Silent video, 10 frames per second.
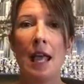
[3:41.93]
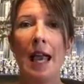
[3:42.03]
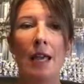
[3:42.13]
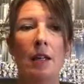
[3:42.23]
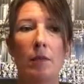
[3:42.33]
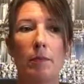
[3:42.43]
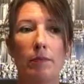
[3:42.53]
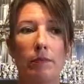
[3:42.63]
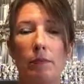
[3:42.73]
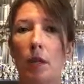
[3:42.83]
and
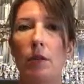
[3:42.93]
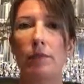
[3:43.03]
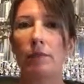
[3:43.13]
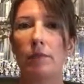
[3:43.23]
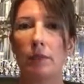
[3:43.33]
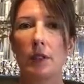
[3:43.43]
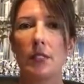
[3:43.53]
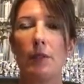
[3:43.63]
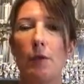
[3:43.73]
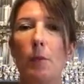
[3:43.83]
boom,
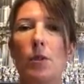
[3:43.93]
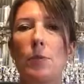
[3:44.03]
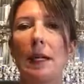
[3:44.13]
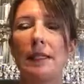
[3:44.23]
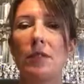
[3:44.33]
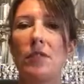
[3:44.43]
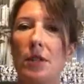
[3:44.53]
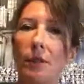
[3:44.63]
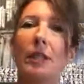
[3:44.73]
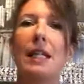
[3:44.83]
different perspective,
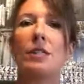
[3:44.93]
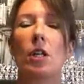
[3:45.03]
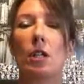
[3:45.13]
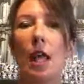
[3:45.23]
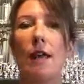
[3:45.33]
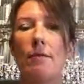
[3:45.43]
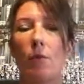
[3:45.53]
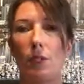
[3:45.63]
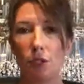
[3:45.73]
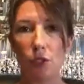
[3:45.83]
different lens on life
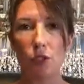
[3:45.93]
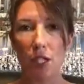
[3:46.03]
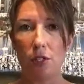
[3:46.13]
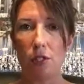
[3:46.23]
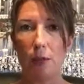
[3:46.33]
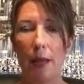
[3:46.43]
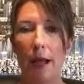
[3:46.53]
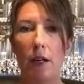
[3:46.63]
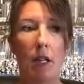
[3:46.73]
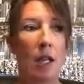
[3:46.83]
once you've changed your
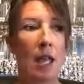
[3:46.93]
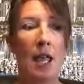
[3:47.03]
pattern.